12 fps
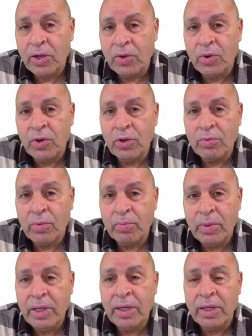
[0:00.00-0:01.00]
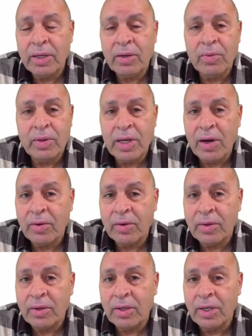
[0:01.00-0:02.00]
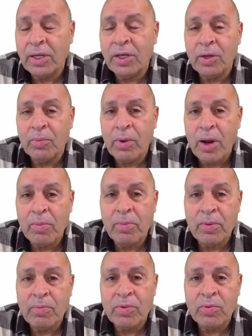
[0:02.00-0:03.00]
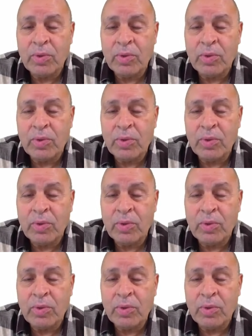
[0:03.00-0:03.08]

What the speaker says: it to a human being without creating problems,